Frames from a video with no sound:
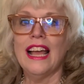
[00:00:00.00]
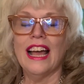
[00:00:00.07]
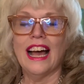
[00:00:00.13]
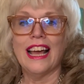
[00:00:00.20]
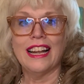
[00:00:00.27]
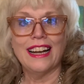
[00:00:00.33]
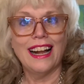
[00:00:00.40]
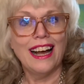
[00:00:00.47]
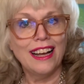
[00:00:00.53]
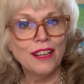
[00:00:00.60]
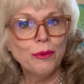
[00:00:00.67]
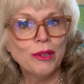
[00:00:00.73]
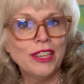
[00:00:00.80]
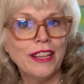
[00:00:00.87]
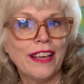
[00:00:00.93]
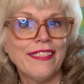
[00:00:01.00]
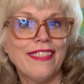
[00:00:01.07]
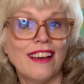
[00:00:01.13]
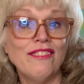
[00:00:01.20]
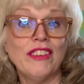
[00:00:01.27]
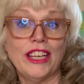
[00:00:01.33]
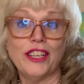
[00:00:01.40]
And I will link
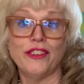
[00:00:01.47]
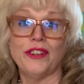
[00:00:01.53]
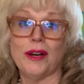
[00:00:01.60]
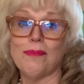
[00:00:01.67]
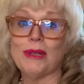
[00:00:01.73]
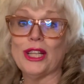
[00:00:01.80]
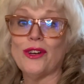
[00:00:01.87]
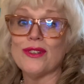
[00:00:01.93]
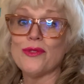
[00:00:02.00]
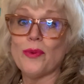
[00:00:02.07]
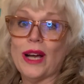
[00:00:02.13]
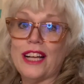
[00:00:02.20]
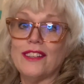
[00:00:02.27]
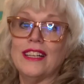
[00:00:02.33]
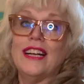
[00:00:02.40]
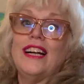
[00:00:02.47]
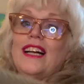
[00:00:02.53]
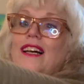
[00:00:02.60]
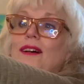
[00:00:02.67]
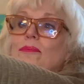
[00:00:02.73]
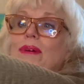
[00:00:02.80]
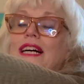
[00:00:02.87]
that video down below as well.
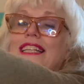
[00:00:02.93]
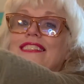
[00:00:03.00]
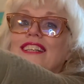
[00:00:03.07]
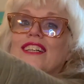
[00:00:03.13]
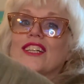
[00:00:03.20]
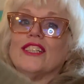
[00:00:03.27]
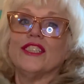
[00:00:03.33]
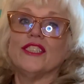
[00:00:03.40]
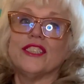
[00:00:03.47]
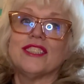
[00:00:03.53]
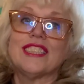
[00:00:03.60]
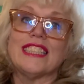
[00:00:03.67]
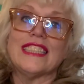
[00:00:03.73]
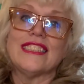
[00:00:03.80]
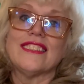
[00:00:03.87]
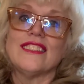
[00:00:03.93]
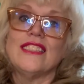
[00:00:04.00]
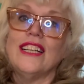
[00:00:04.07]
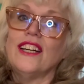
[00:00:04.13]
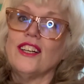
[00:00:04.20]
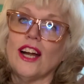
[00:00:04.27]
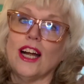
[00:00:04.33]
But her
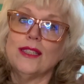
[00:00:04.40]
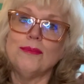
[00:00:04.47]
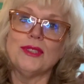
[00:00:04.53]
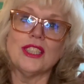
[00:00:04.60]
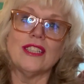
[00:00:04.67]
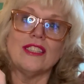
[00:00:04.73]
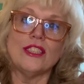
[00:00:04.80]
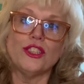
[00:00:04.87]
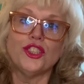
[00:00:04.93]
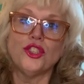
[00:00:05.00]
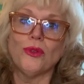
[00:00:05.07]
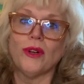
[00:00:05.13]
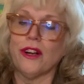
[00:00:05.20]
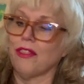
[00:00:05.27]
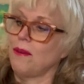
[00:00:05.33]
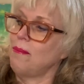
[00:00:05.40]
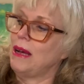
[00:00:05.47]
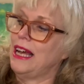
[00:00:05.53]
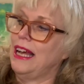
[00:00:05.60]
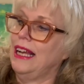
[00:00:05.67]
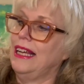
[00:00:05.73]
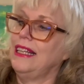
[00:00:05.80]
arms are a little shorter than
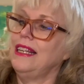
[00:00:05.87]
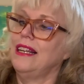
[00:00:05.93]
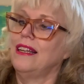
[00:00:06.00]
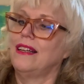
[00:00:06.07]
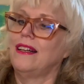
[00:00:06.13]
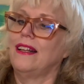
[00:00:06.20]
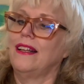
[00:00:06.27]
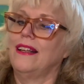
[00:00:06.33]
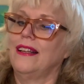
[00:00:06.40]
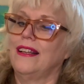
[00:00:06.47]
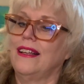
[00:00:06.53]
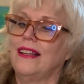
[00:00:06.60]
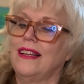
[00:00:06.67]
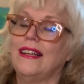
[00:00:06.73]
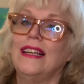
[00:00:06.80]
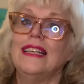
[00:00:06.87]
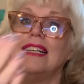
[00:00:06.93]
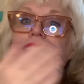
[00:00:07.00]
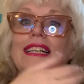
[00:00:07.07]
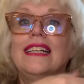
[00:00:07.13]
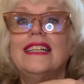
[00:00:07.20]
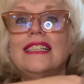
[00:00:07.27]
mine.
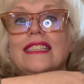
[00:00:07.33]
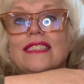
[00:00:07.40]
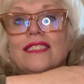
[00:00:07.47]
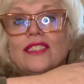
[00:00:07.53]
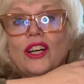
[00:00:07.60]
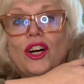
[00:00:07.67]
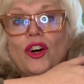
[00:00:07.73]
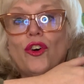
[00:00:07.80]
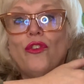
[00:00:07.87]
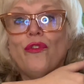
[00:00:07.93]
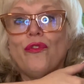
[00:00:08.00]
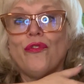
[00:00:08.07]
So